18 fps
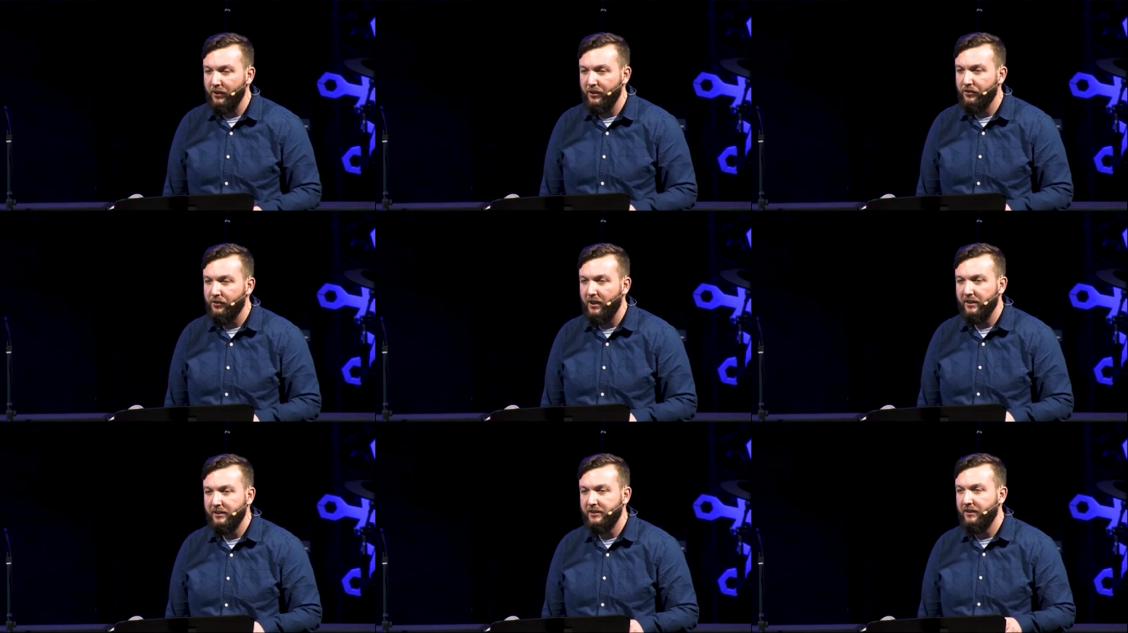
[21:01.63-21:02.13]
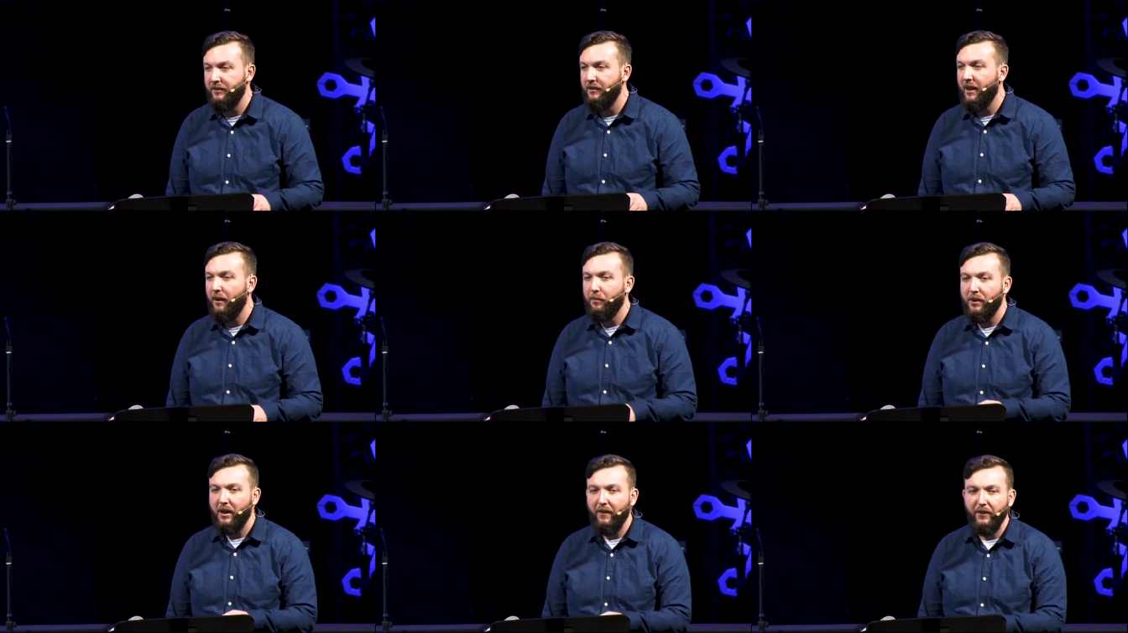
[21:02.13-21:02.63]
we trusted,
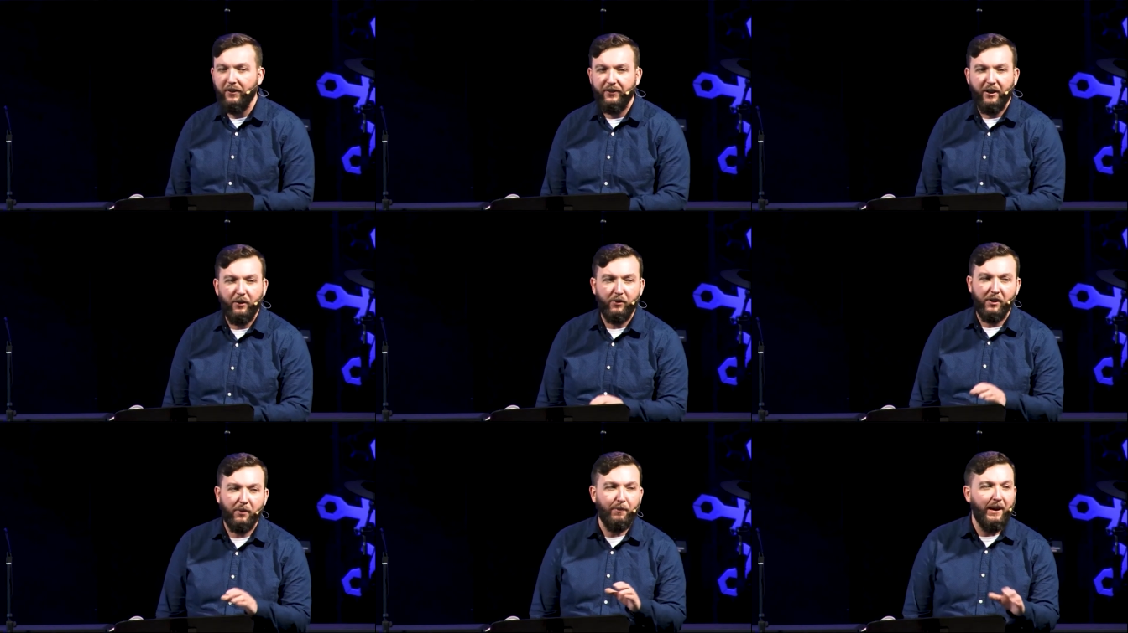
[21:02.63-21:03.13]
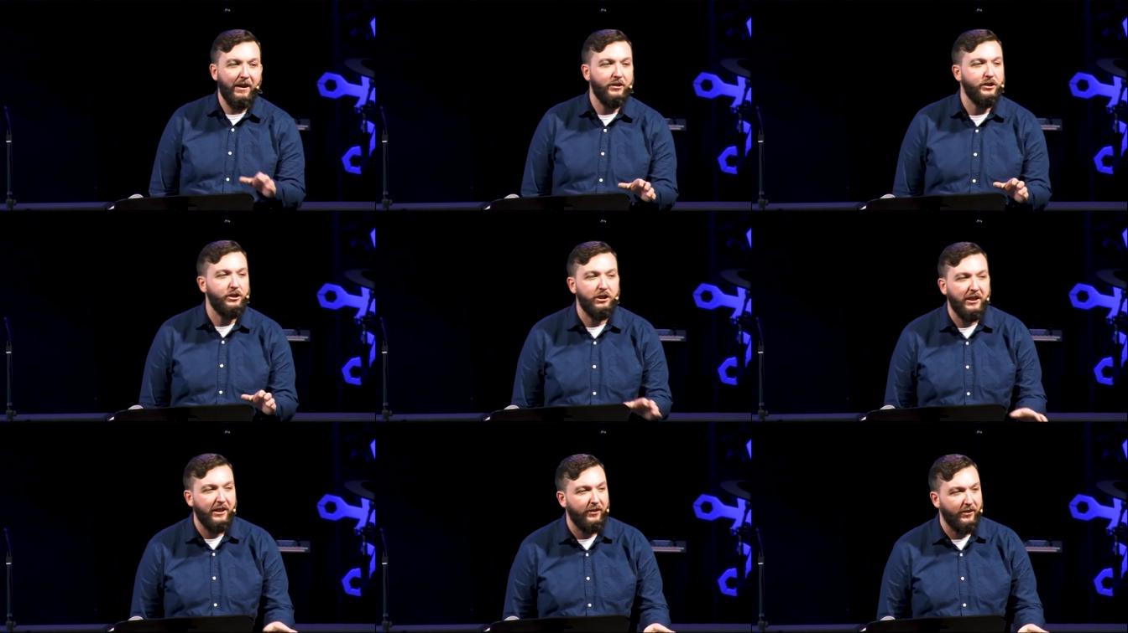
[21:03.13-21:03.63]
nonprofits that were about
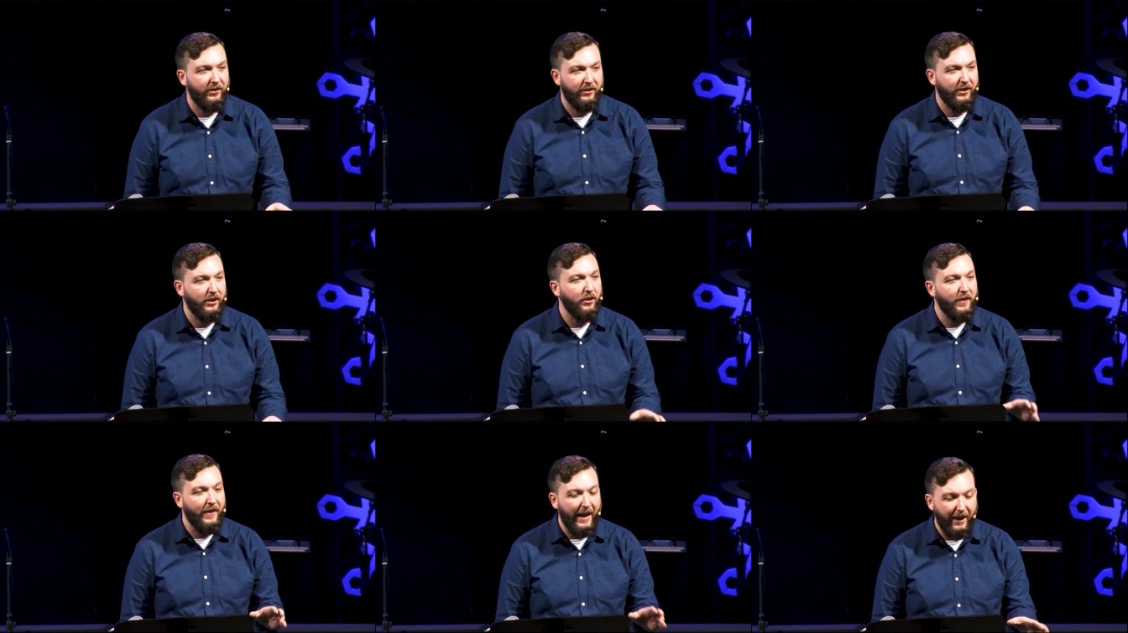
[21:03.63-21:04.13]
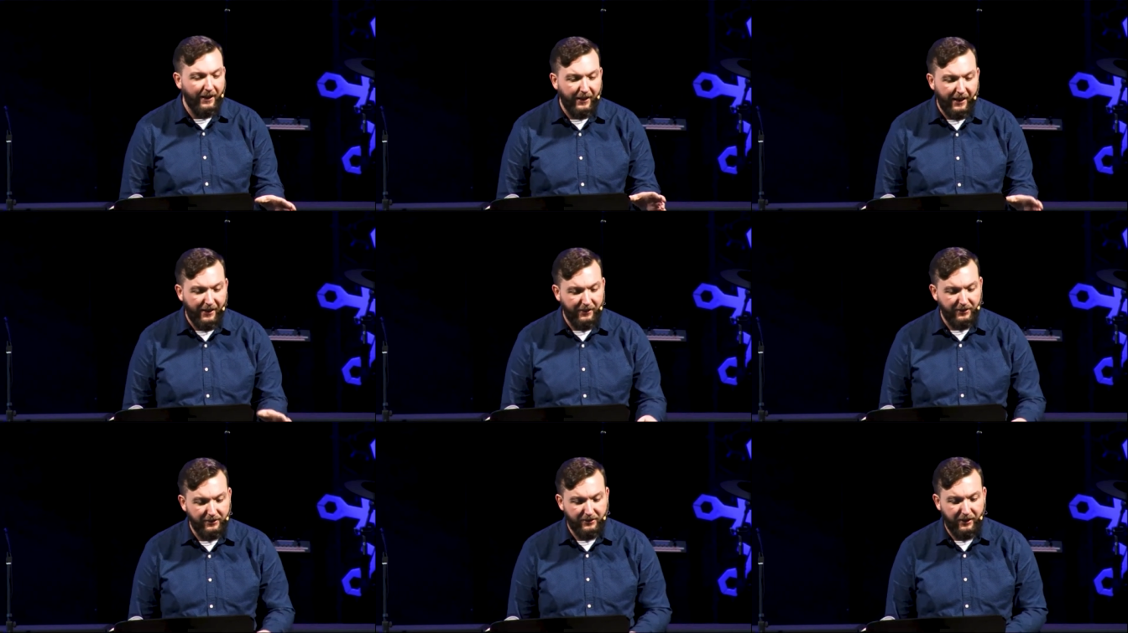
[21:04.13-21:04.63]
Jesus, you know, that
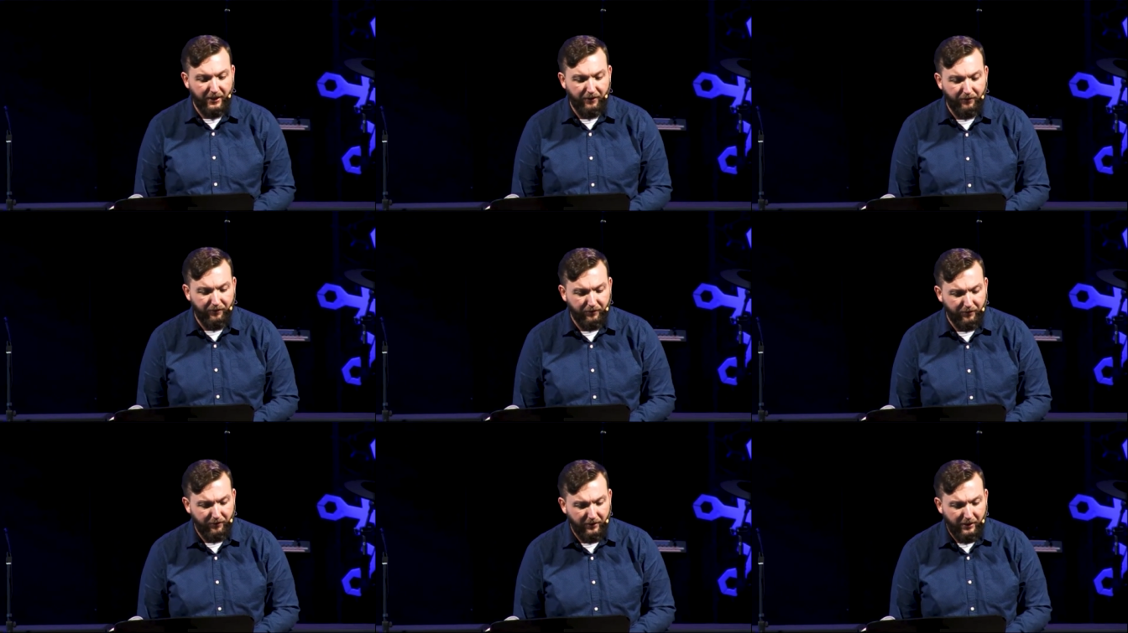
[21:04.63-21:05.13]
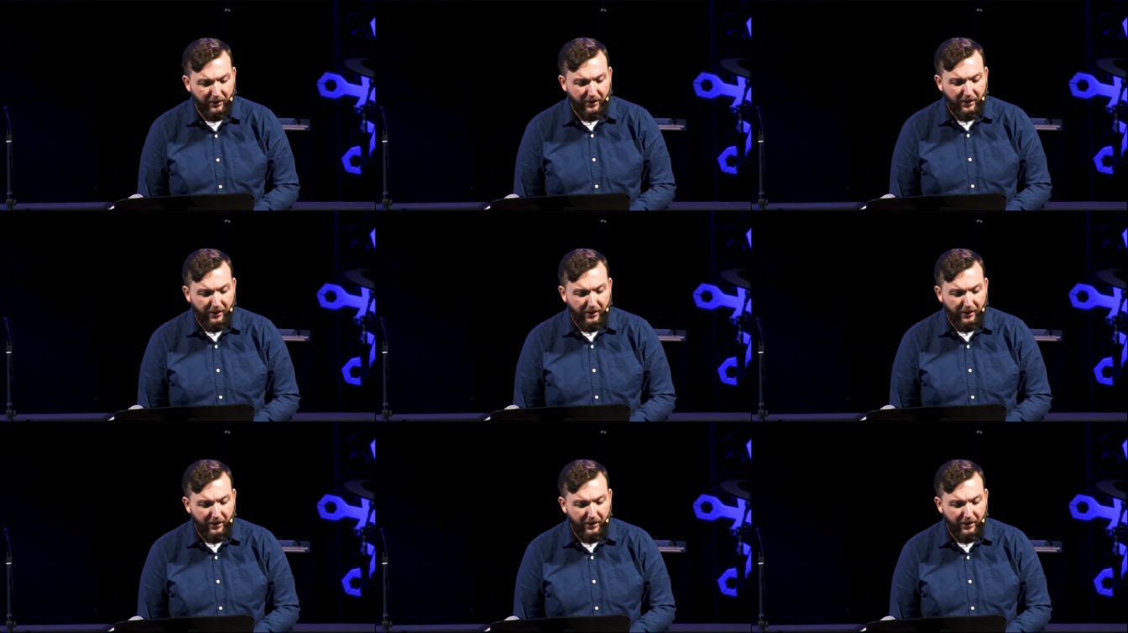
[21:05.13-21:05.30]
kind of stuff.